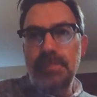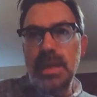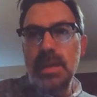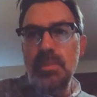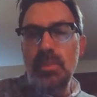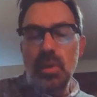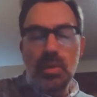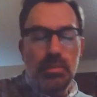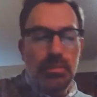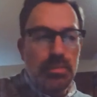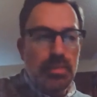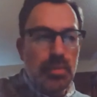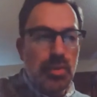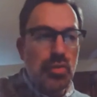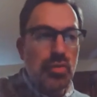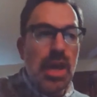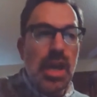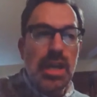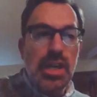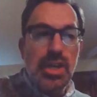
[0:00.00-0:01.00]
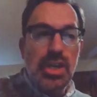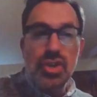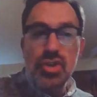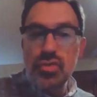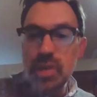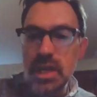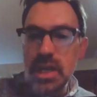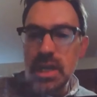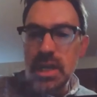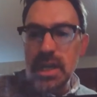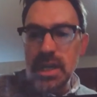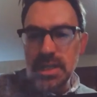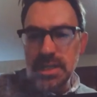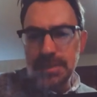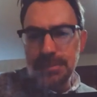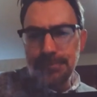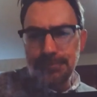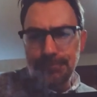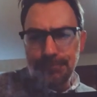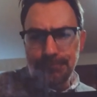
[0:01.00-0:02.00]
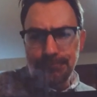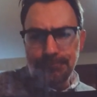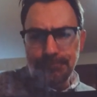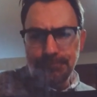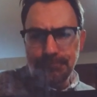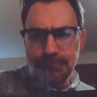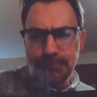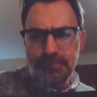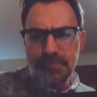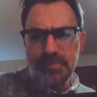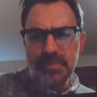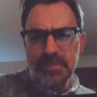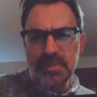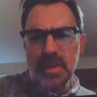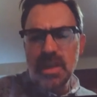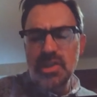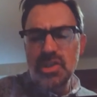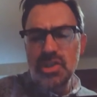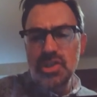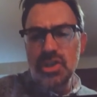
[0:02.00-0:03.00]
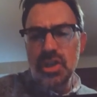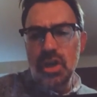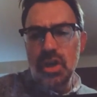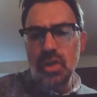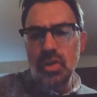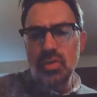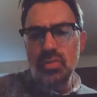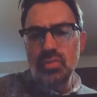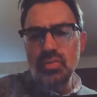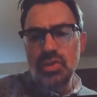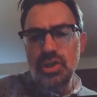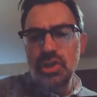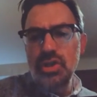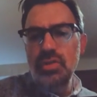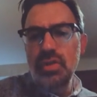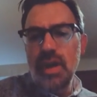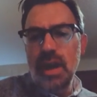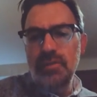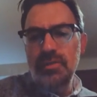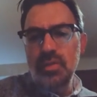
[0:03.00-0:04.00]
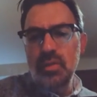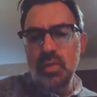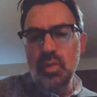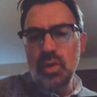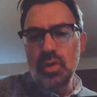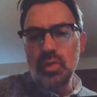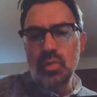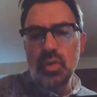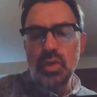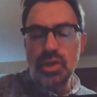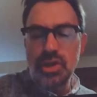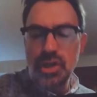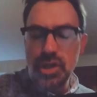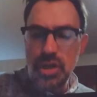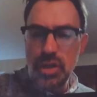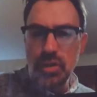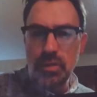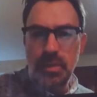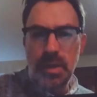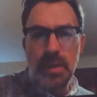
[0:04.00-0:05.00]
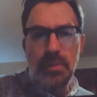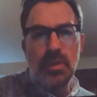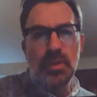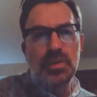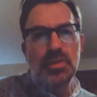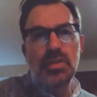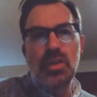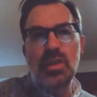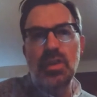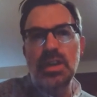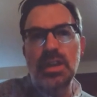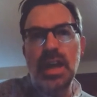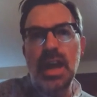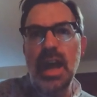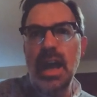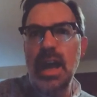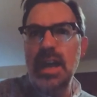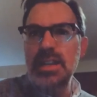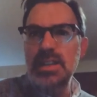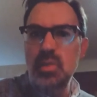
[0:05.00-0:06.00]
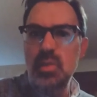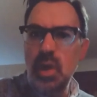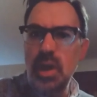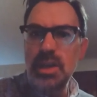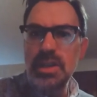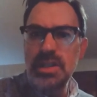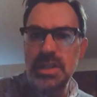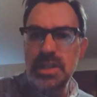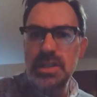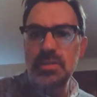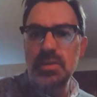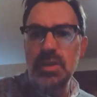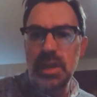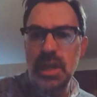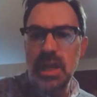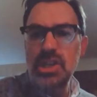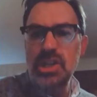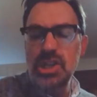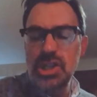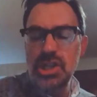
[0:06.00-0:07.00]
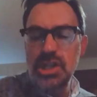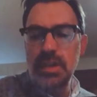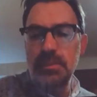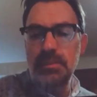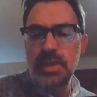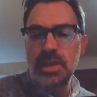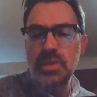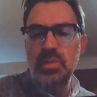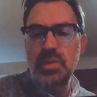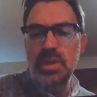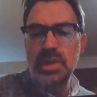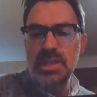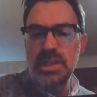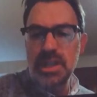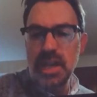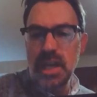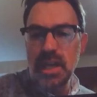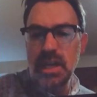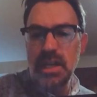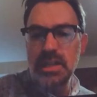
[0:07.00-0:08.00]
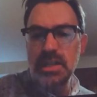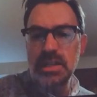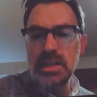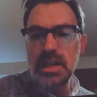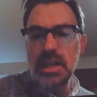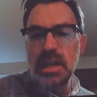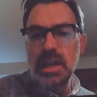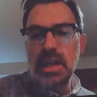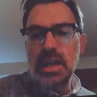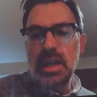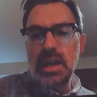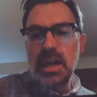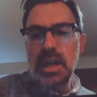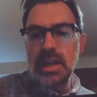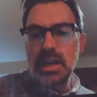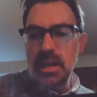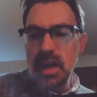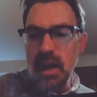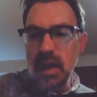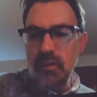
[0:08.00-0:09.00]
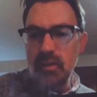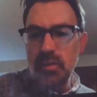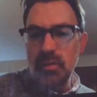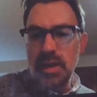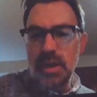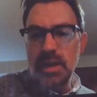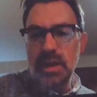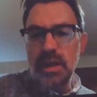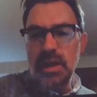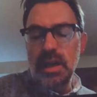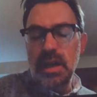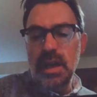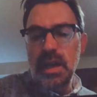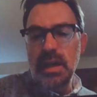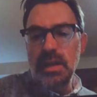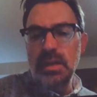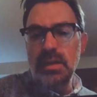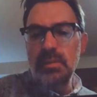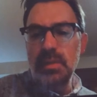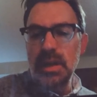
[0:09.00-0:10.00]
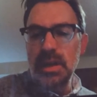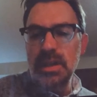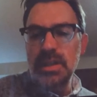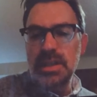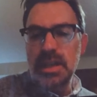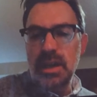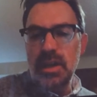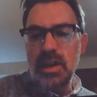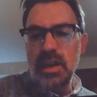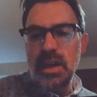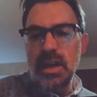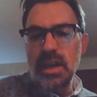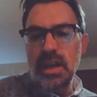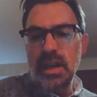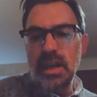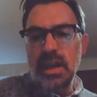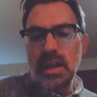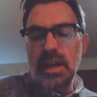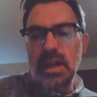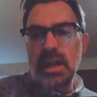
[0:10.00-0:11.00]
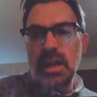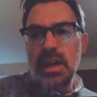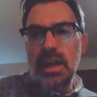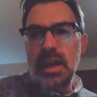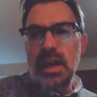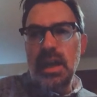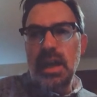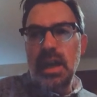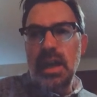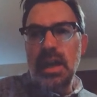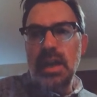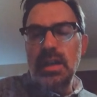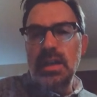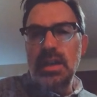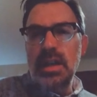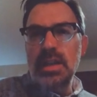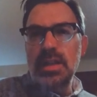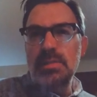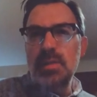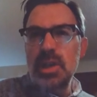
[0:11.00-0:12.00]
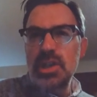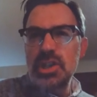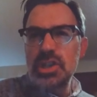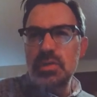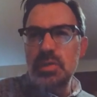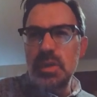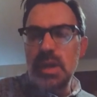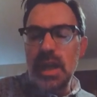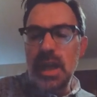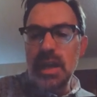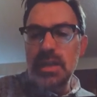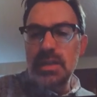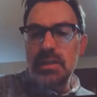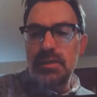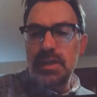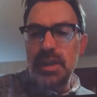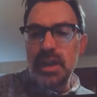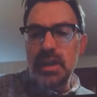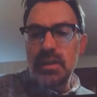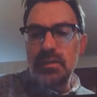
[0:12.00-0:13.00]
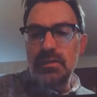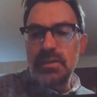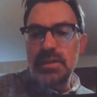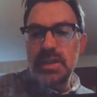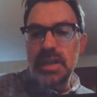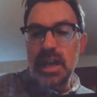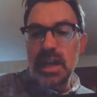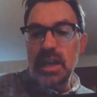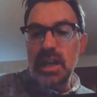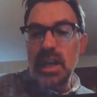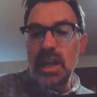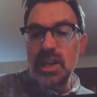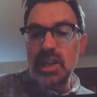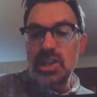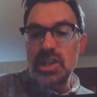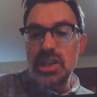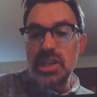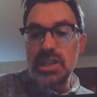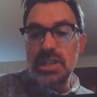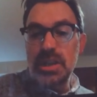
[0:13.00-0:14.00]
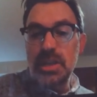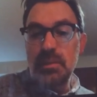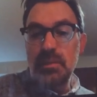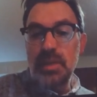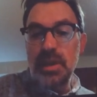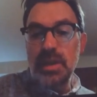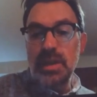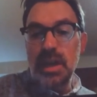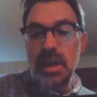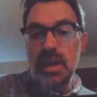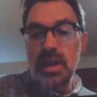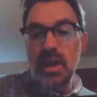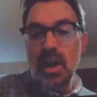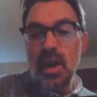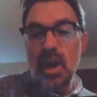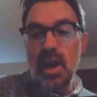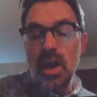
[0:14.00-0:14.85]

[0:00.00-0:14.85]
people created treaties, so too after World War II, people started to ask, what is this relationship between science and government and the military? And as much as we like to think of technology as something that